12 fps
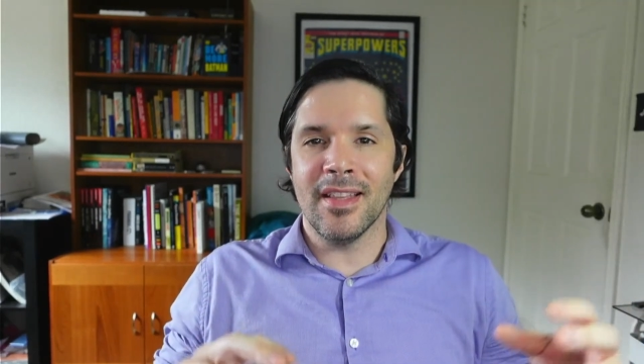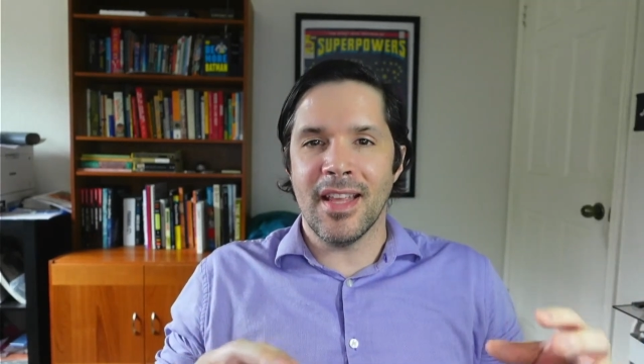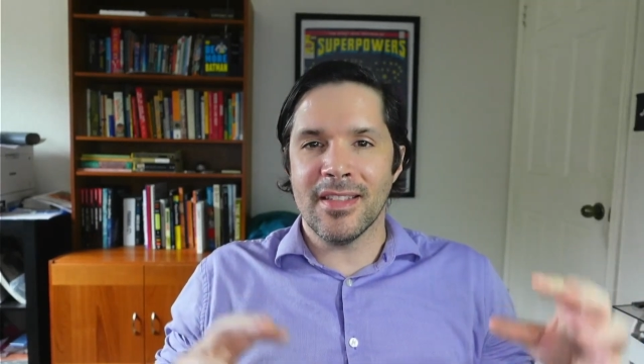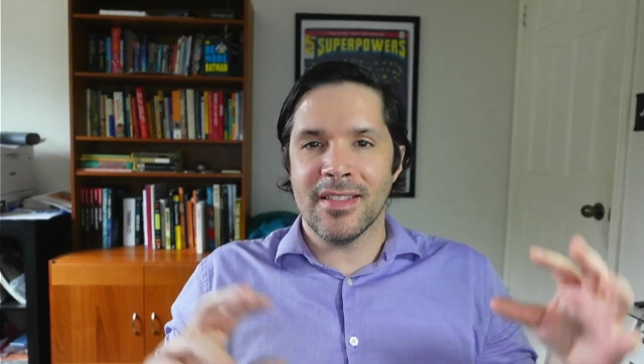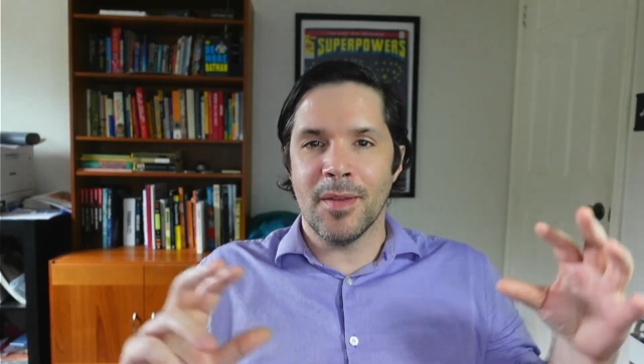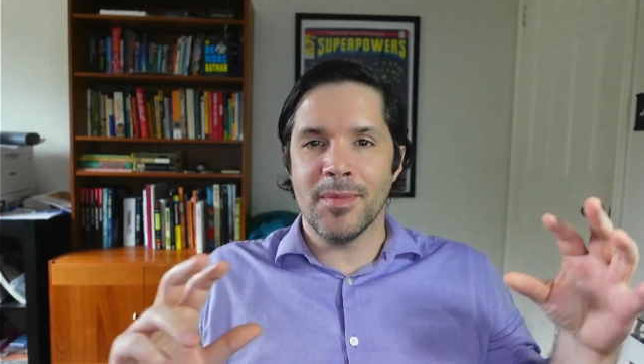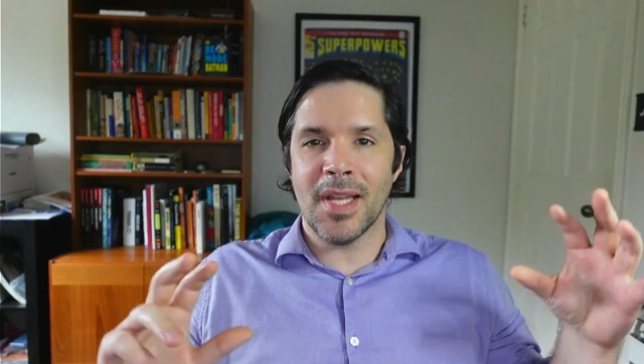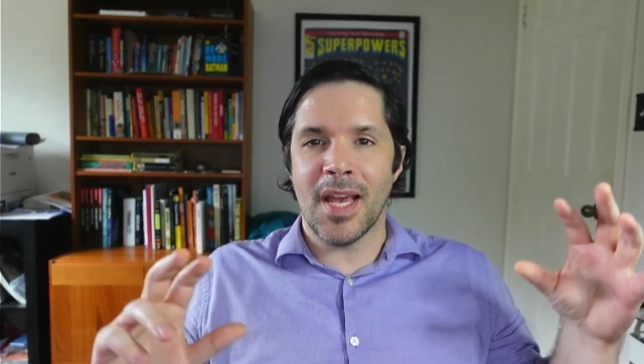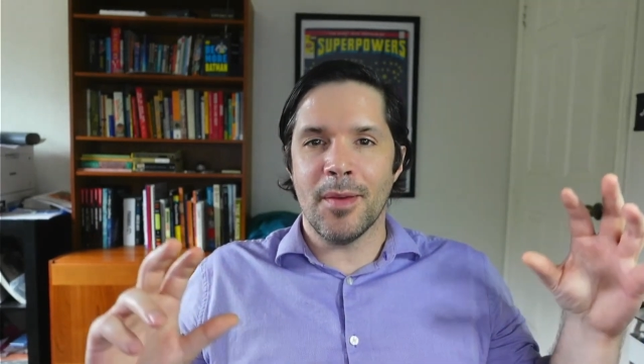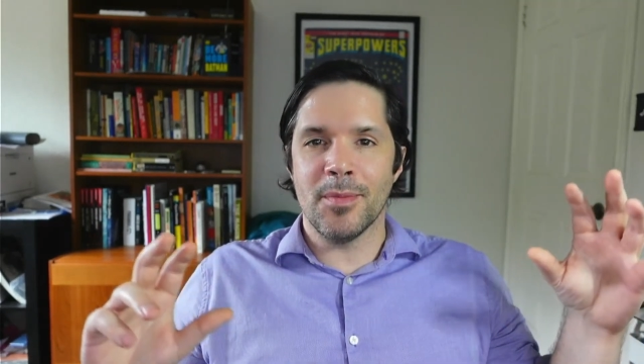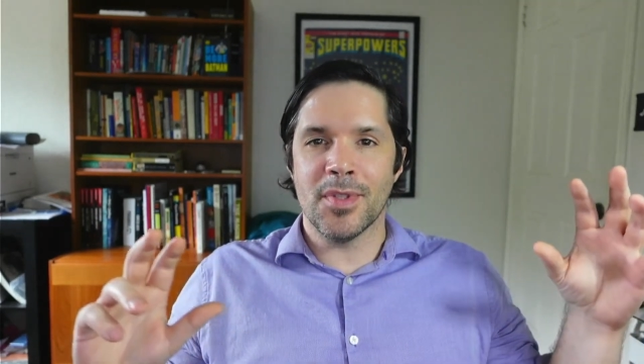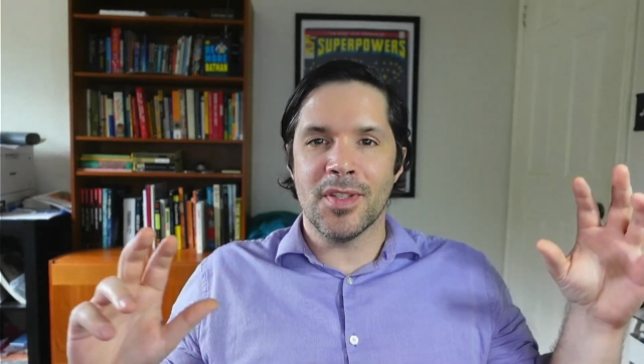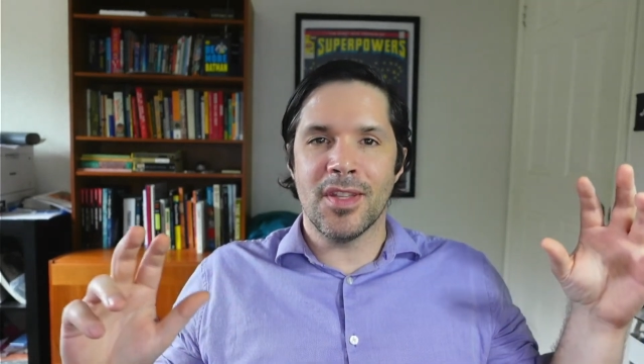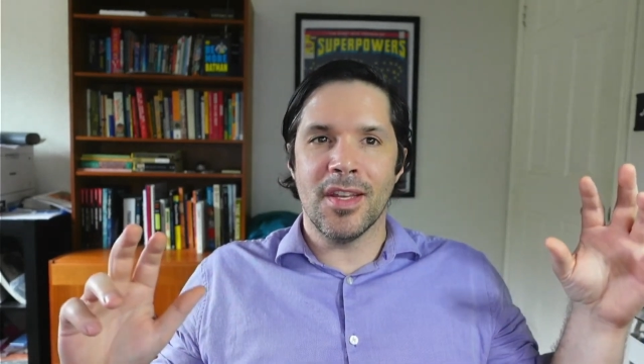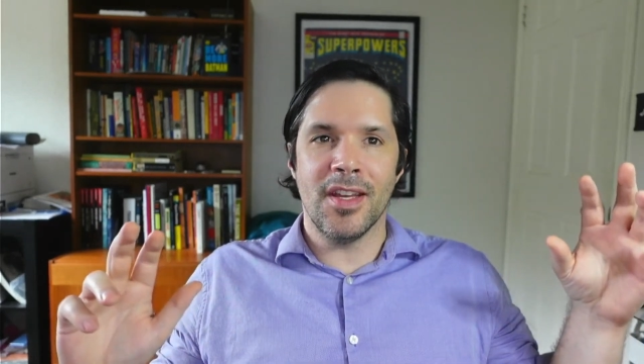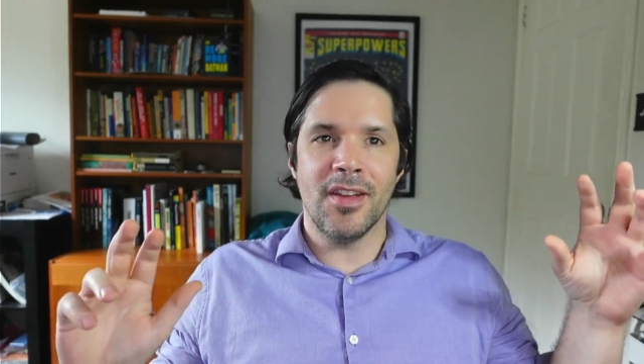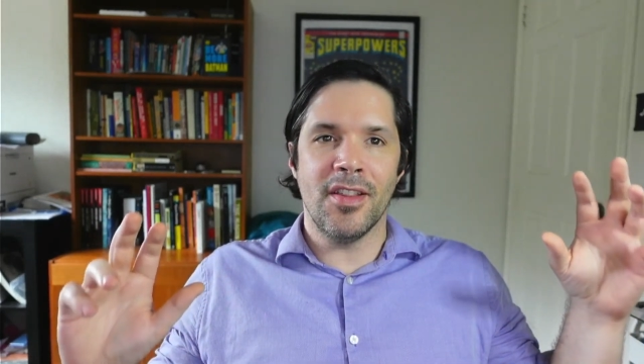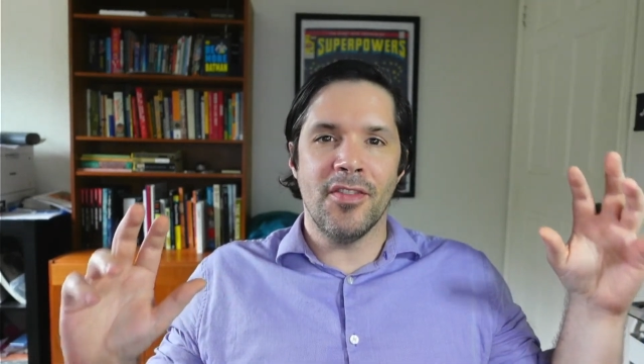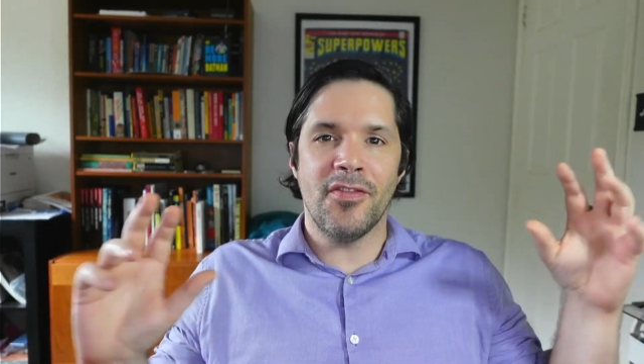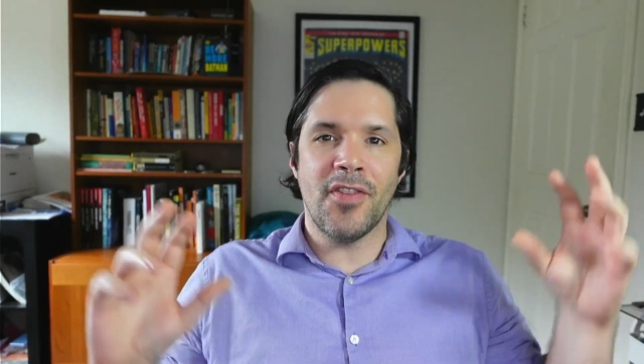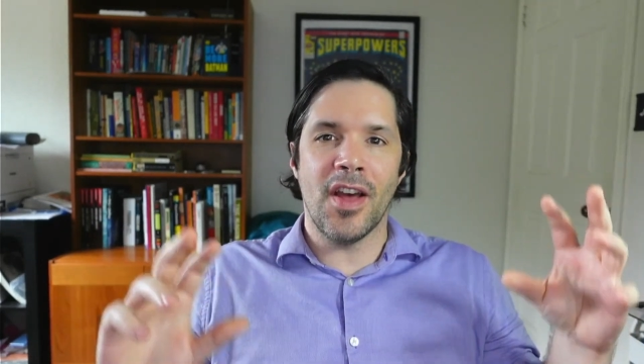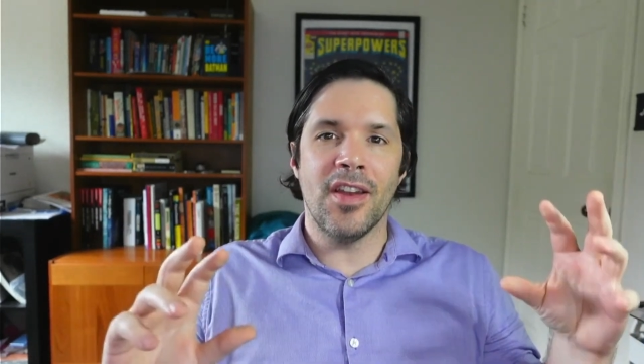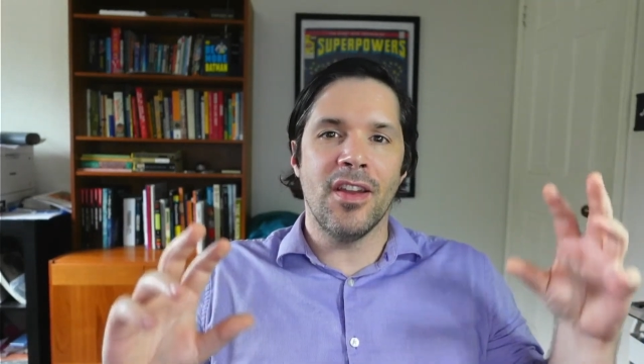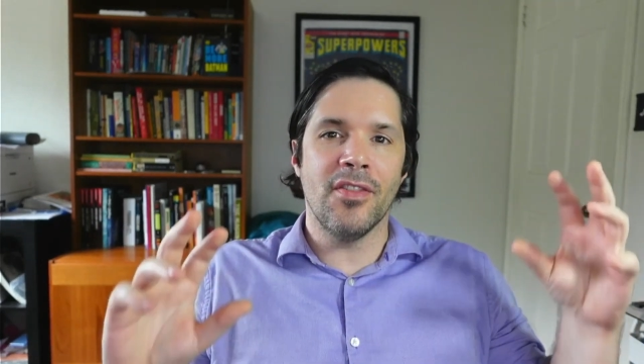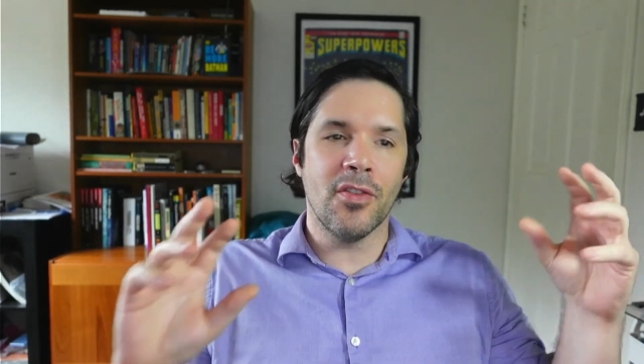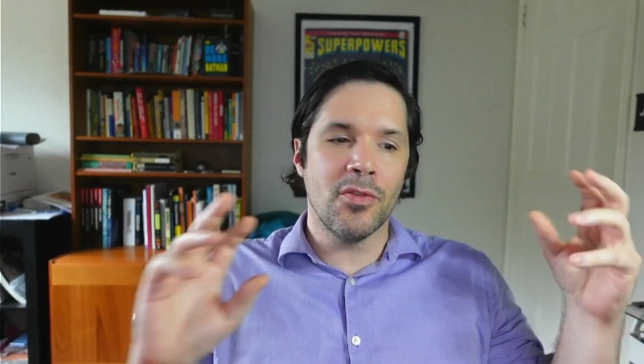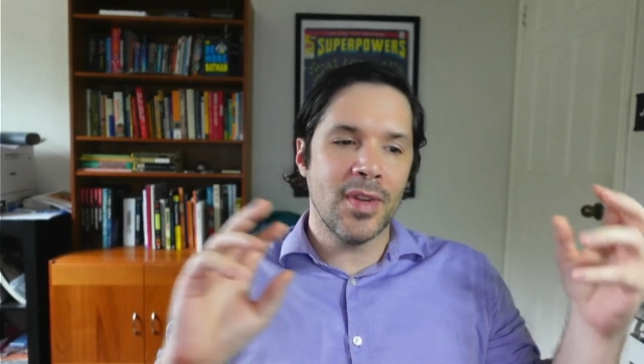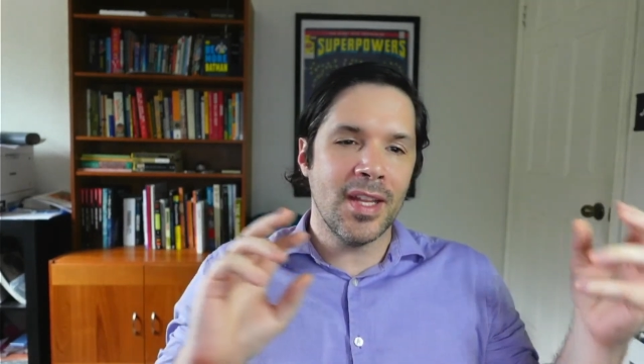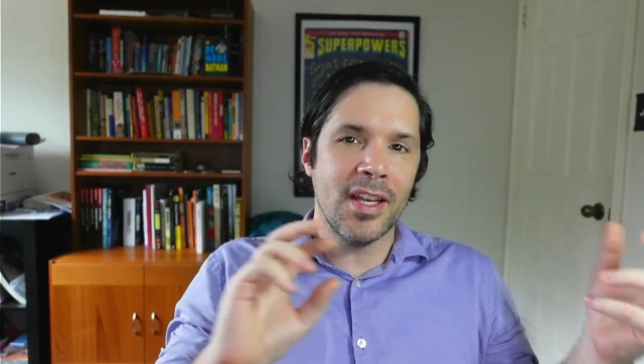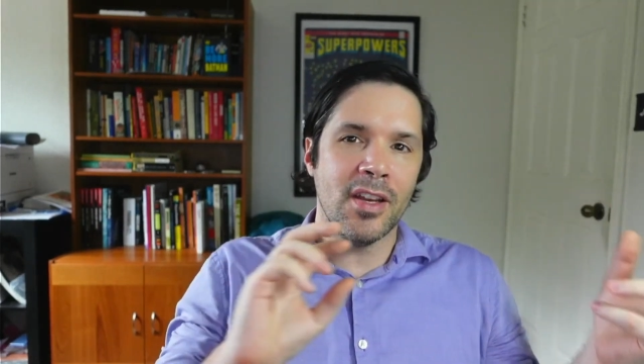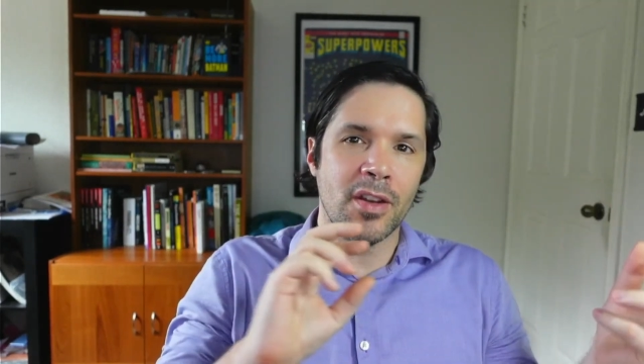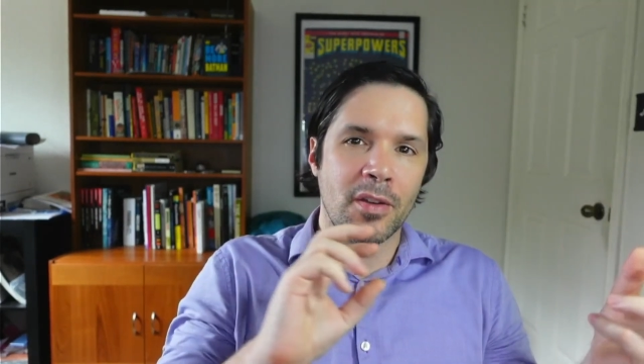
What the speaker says: That sometimes the fun of a really good